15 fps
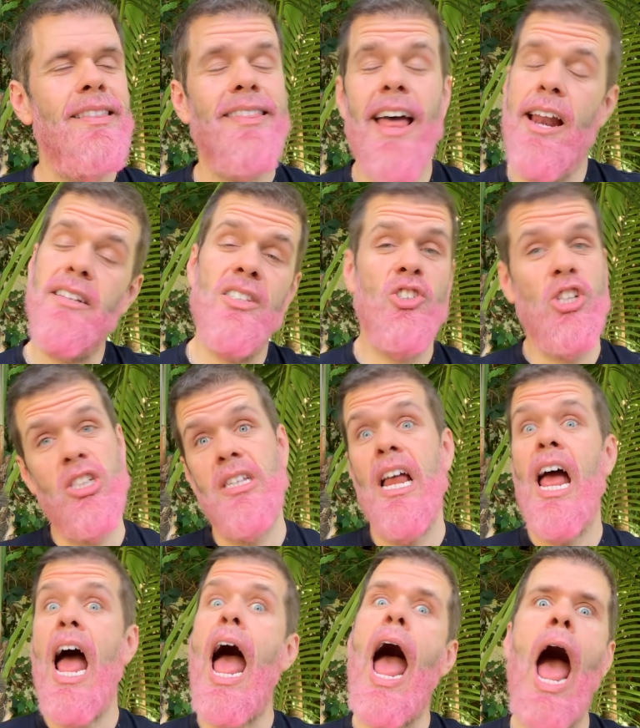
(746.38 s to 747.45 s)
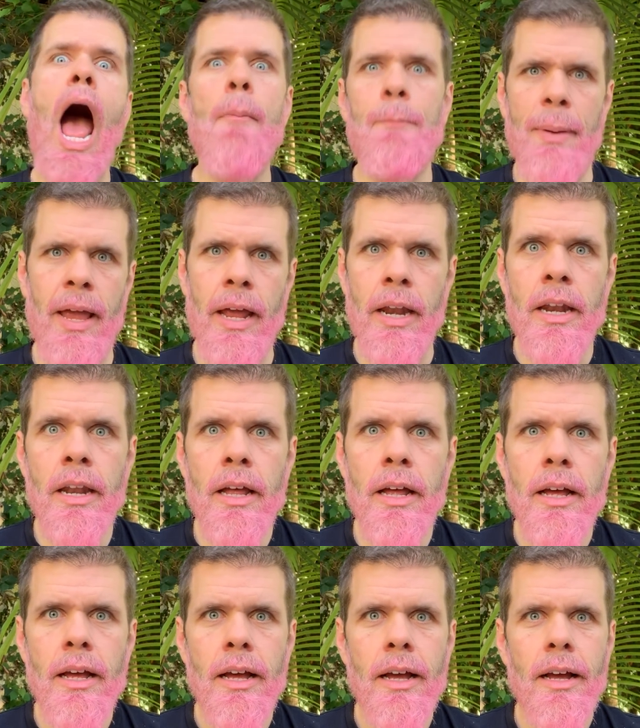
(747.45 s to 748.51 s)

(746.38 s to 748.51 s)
That doesn't just happen.